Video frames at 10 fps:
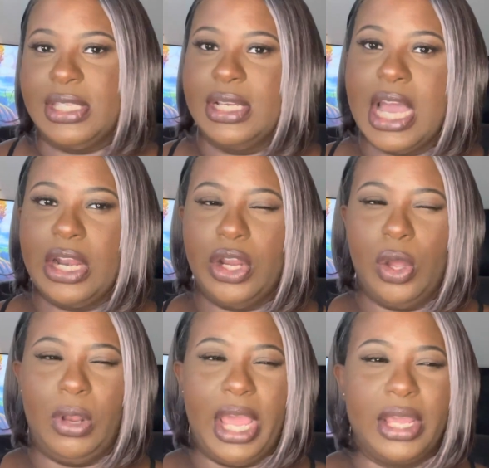to kind of
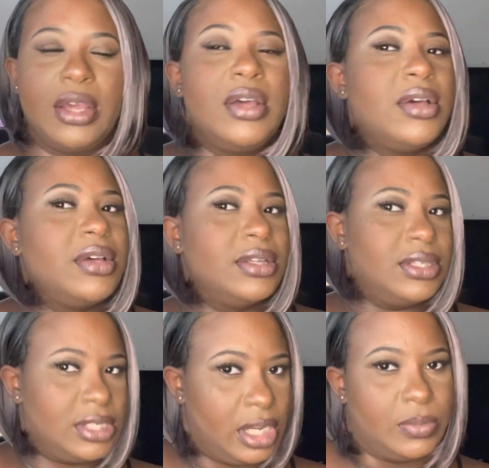know like
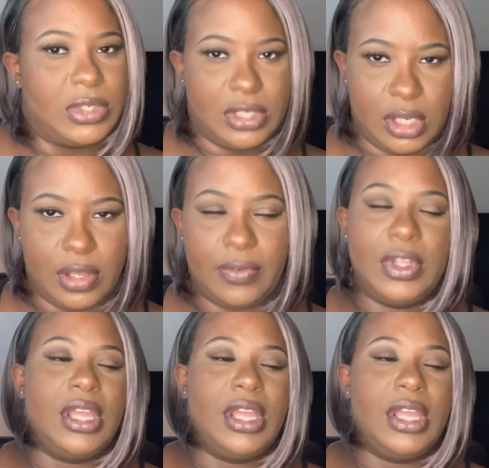some stuff.